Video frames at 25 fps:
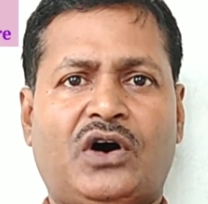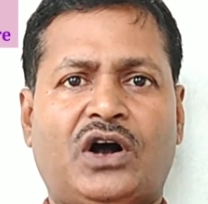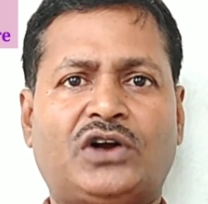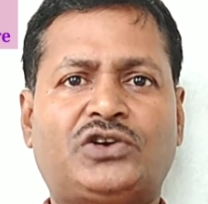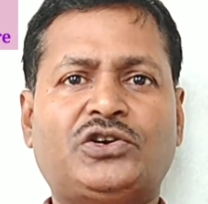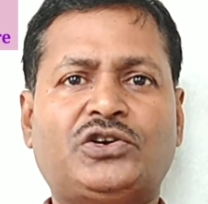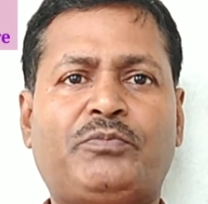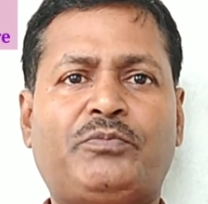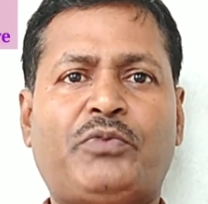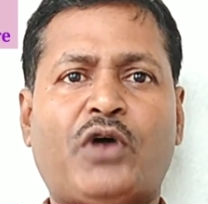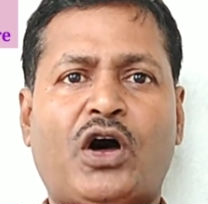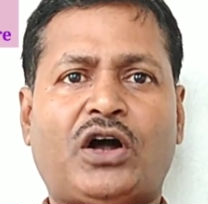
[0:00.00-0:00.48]

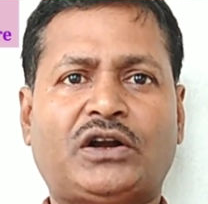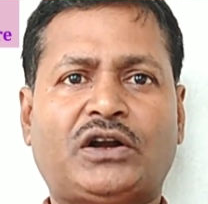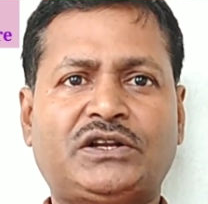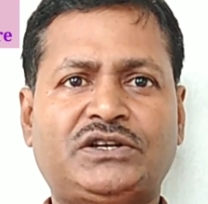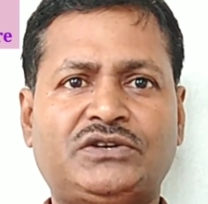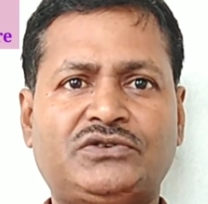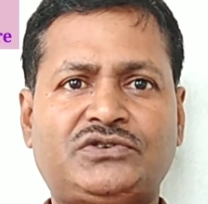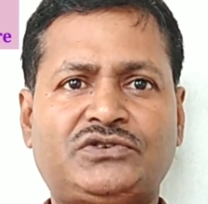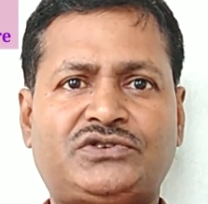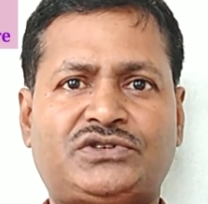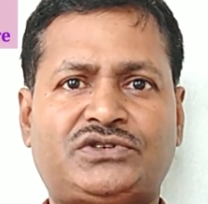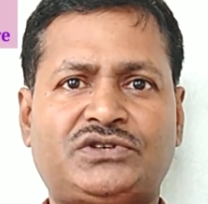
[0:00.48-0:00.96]
or to
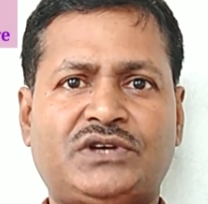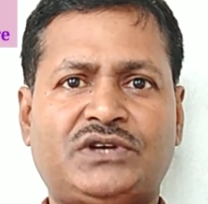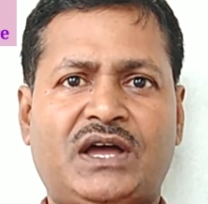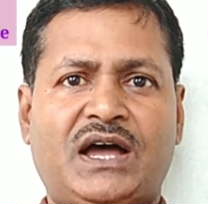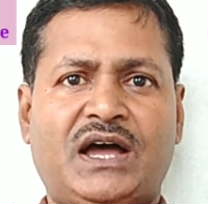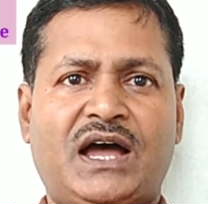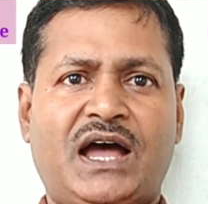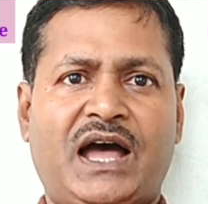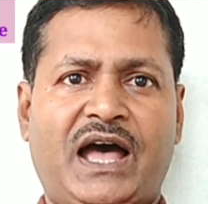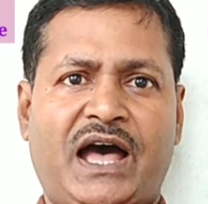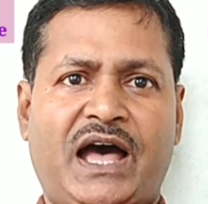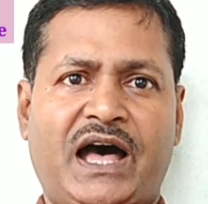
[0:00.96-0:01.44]
produce
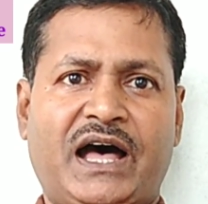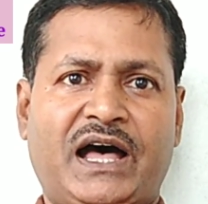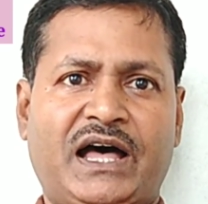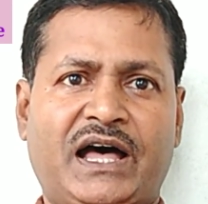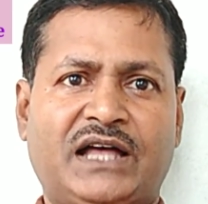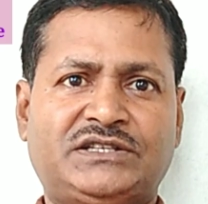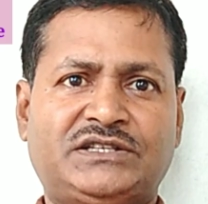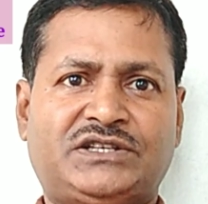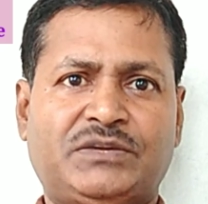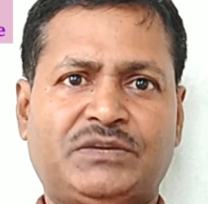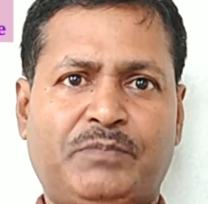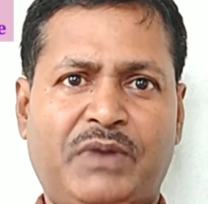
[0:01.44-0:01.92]

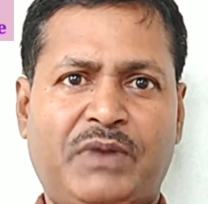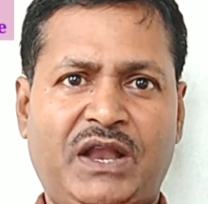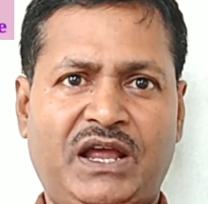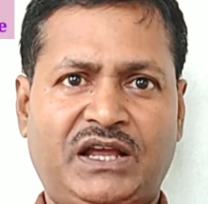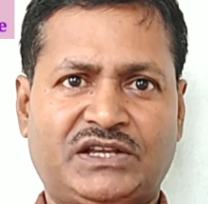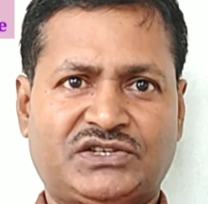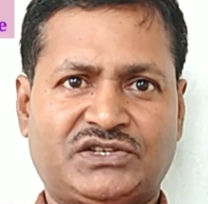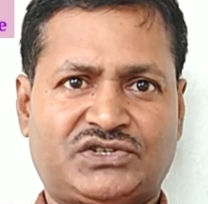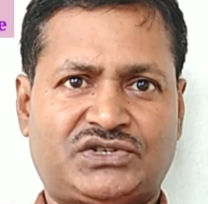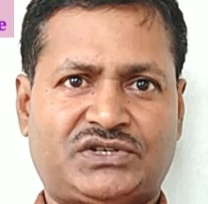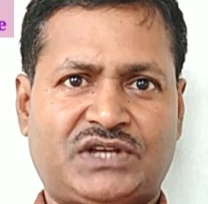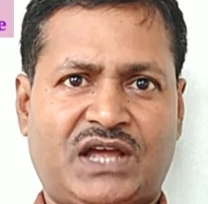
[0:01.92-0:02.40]
and
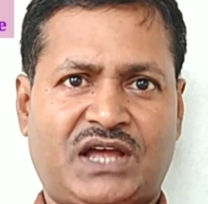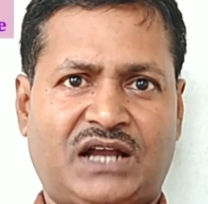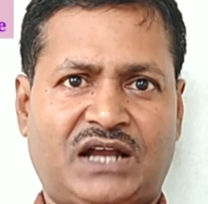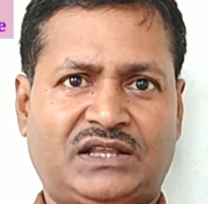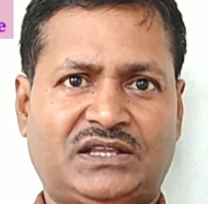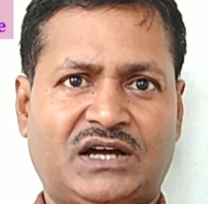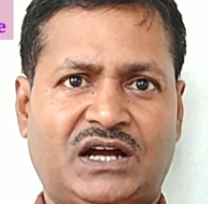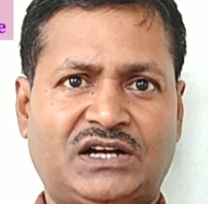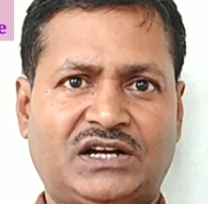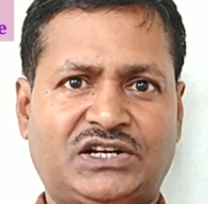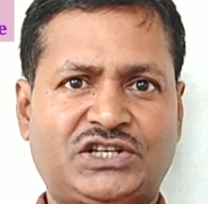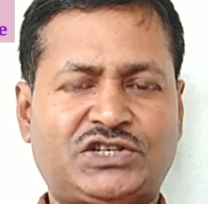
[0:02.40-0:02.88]
place
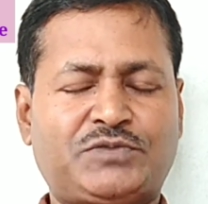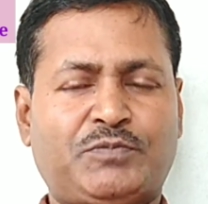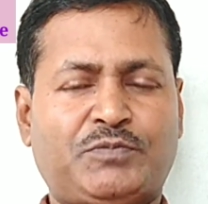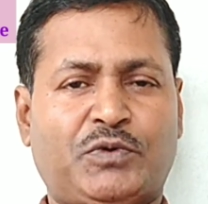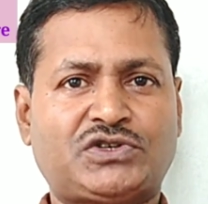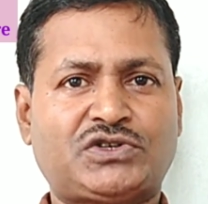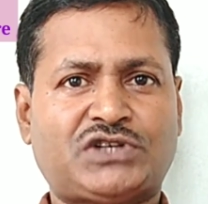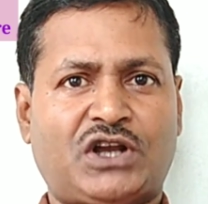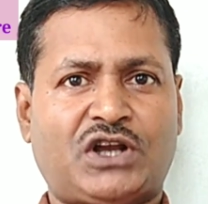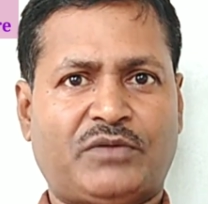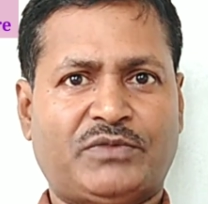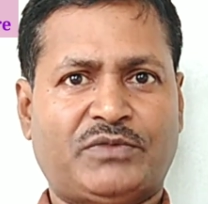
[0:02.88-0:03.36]
at the
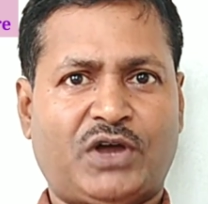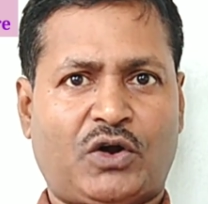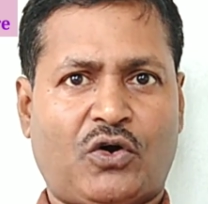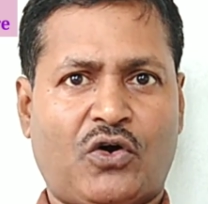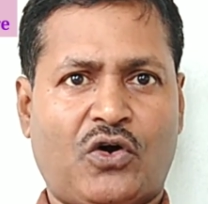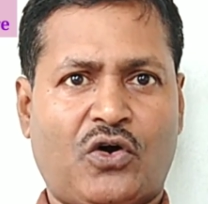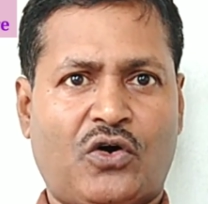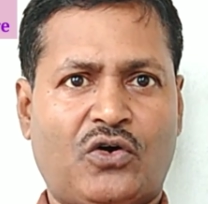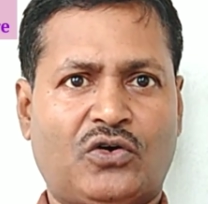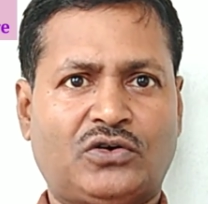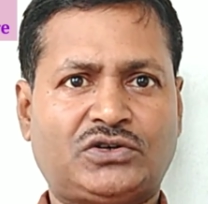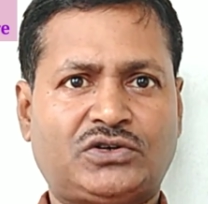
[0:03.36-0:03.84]
disposal of
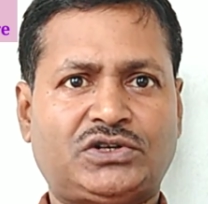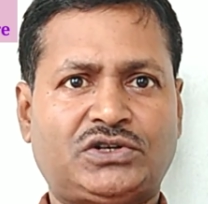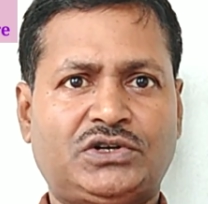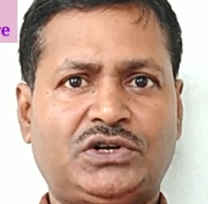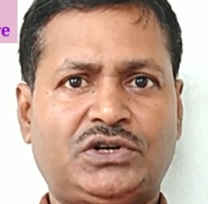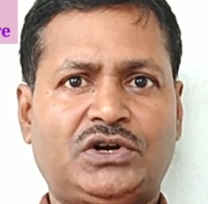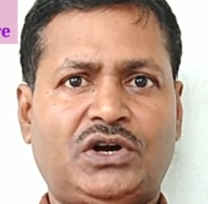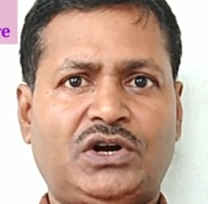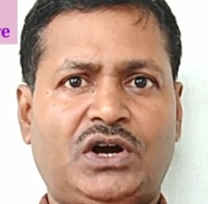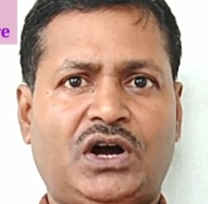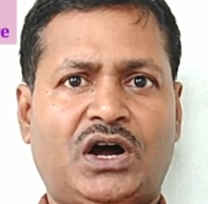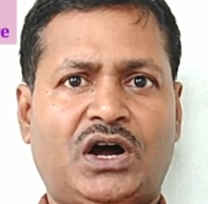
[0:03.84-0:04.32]
the court